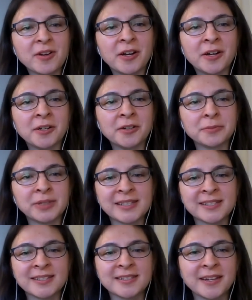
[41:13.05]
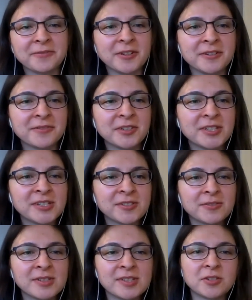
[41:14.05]
are related to deaf and hard of hearing
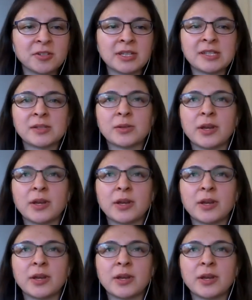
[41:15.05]
students during this